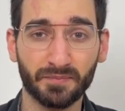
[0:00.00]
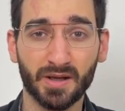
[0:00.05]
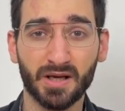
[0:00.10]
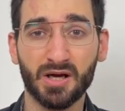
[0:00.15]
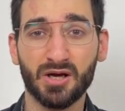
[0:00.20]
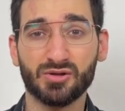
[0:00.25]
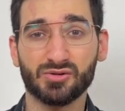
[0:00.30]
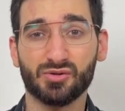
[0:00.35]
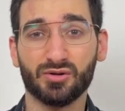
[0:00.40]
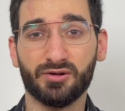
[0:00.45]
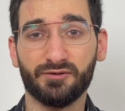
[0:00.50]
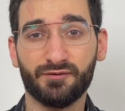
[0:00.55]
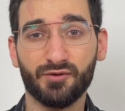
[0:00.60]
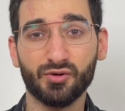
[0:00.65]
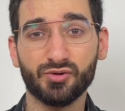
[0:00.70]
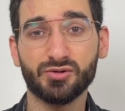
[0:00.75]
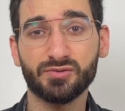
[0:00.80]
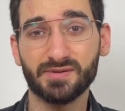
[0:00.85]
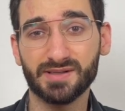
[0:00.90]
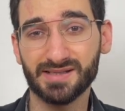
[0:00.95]
So the
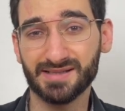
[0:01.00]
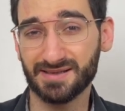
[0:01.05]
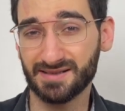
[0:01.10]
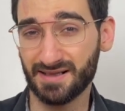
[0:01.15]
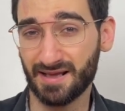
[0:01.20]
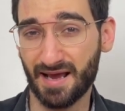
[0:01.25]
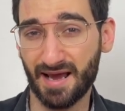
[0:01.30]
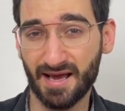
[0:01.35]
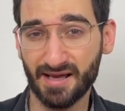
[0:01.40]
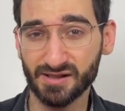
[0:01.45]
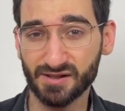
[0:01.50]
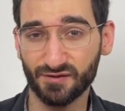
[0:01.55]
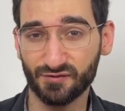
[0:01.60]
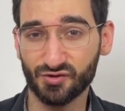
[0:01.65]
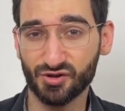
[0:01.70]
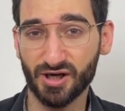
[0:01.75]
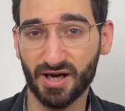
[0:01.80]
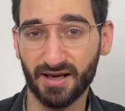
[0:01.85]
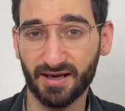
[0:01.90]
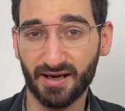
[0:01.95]
future is in the hands of
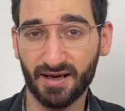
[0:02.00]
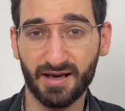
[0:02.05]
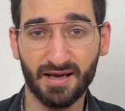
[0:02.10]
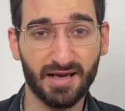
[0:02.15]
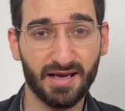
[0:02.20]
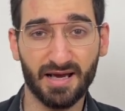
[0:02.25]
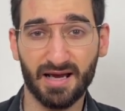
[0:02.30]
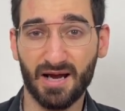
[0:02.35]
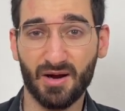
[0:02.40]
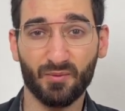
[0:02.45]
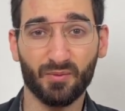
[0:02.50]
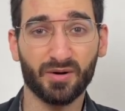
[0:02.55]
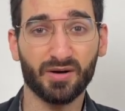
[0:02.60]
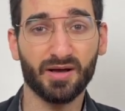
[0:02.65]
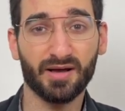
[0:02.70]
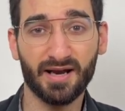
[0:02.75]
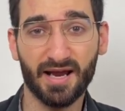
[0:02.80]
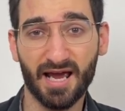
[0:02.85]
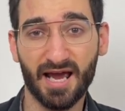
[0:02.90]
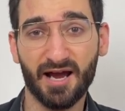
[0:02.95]
China, and we're gonna
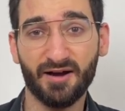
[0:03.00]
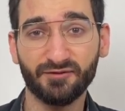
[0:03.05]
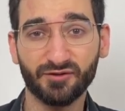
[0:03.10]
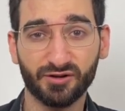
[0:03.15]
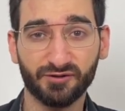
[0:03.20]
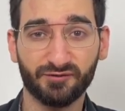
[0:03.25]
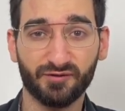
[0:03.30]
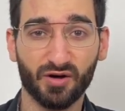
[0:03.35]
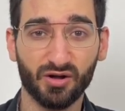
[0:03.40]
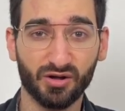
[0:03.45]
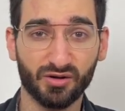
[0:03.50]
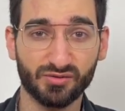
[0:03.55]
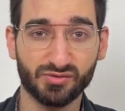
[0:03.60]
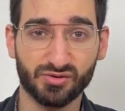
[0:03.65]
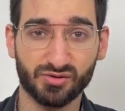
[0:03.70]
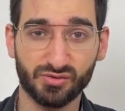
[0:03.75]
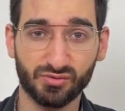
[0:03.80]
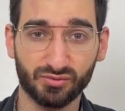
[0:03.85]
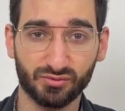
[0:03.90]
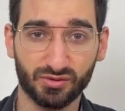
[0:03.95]
have to follow
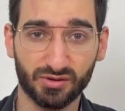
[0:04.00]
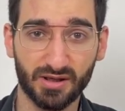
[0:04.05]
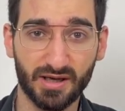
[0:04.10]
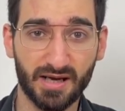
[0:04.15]
suit.